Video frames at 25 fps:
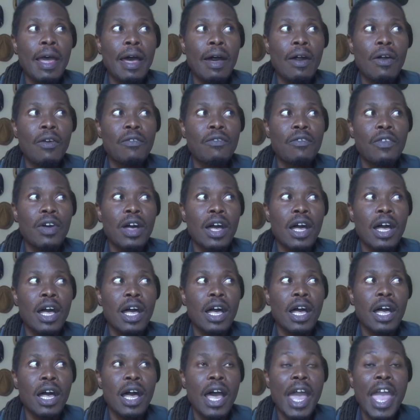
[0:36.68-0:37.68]
of
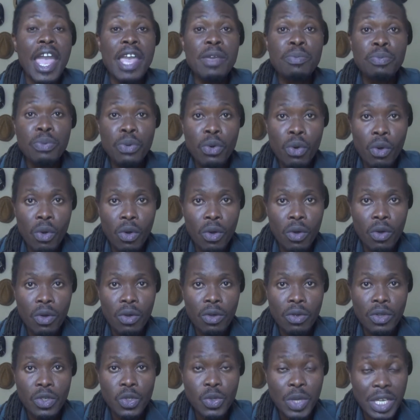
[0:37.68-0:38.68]
uh, April,
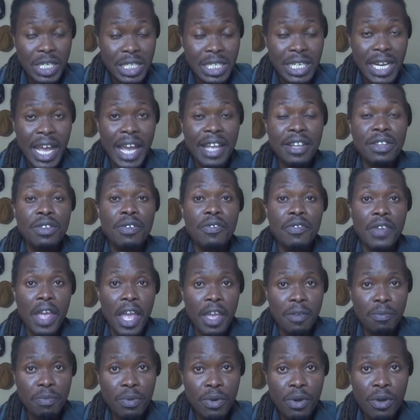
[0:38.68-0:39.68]
29th of
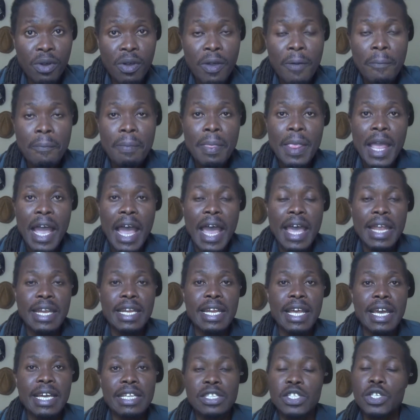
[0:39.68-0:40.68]
April,
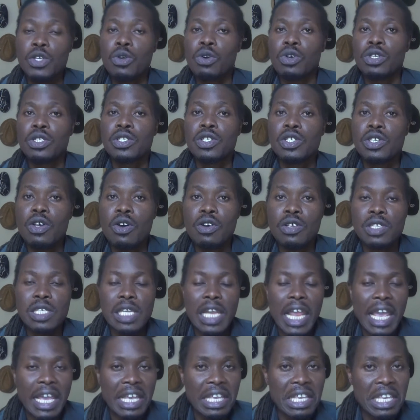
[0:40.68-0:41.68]
and uh, it's got songs
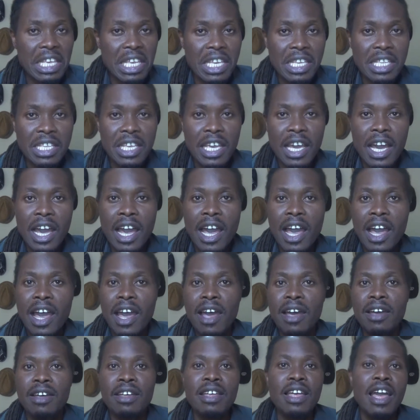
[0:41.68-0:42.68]
like Guinea.
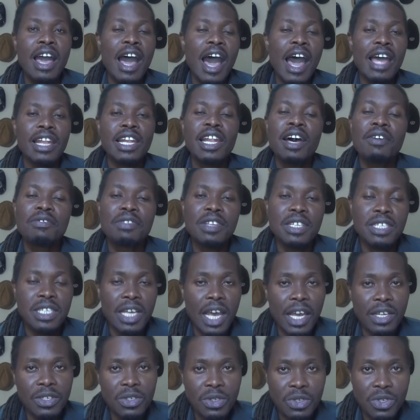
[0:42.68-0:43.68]
I love the
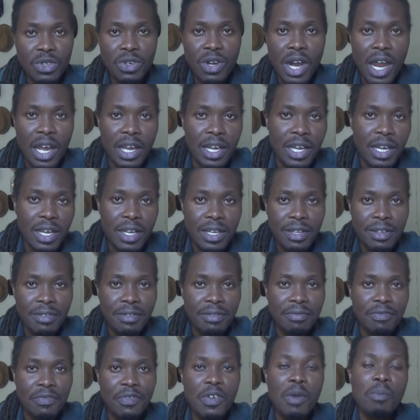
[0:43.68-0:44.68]
title track
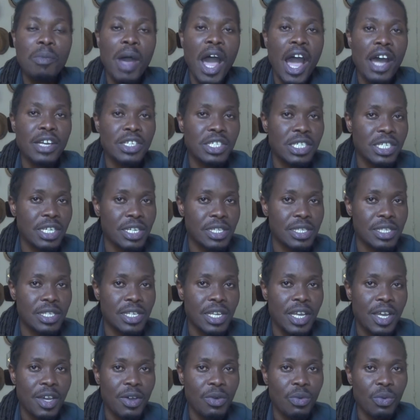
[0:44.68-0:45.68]
from
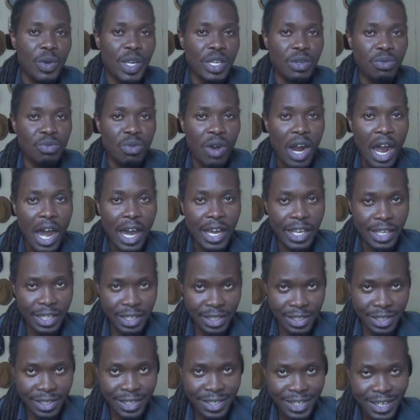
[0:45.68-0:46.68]
Ashes, We
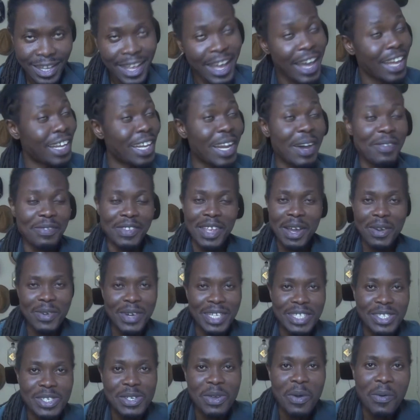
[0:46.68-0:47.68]
Rise. I love that
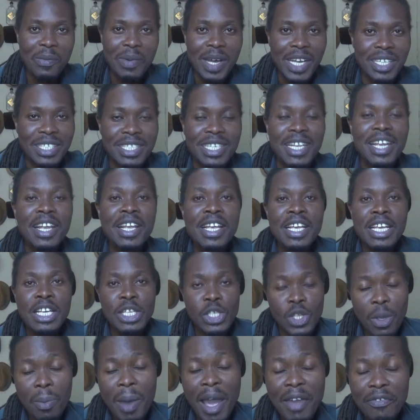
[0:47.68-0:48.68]
one so much.
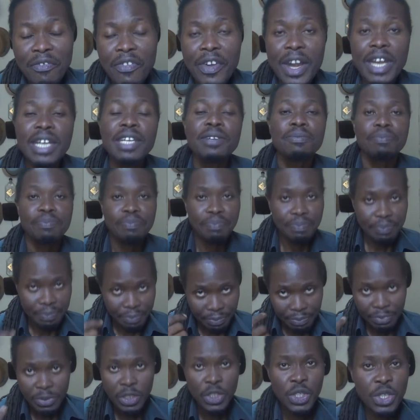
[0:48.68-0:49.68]
So my friend,
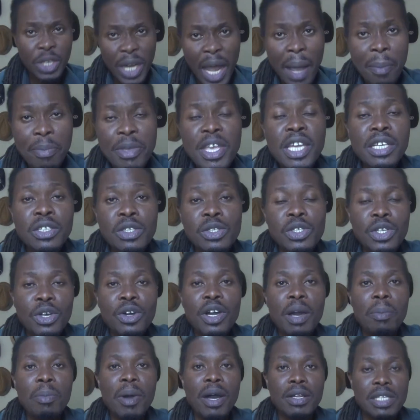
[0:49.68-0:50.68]
today I'm here to
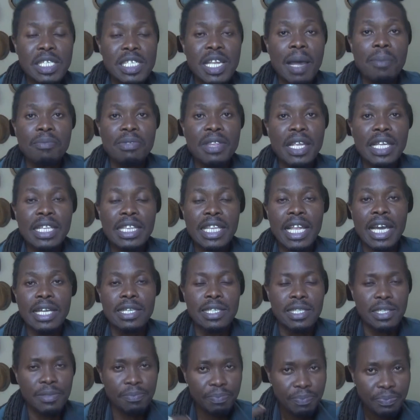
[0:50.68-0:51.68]
talk about something
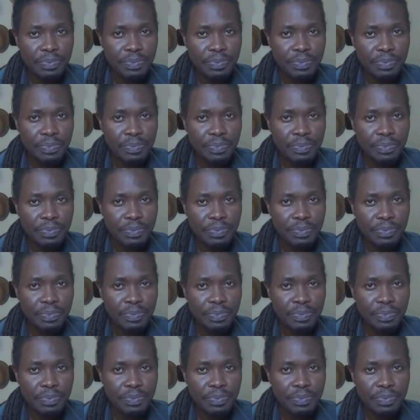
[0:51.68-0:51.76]
that